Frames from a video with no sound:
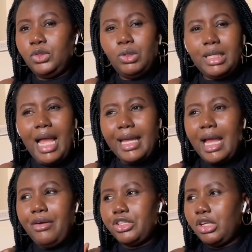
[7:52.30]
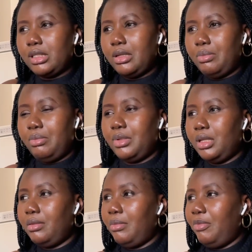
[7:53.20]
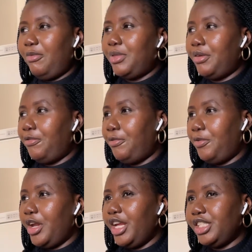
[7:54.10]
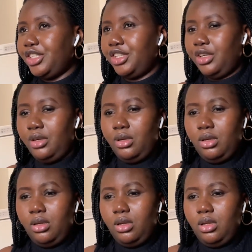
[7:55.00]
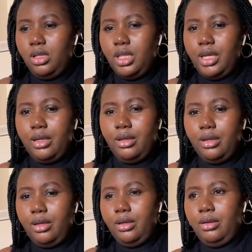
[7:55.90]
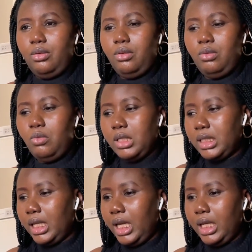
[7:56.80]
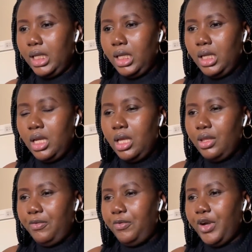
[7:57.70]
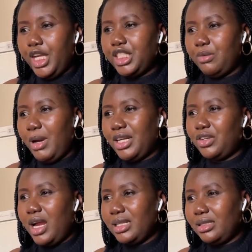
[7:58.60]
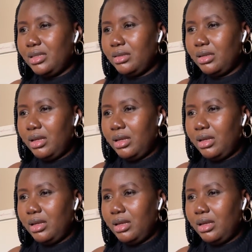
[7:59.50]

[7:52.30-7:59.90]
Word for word: the guy carried just the, the fridge, the, what again? The fridge, the mattress,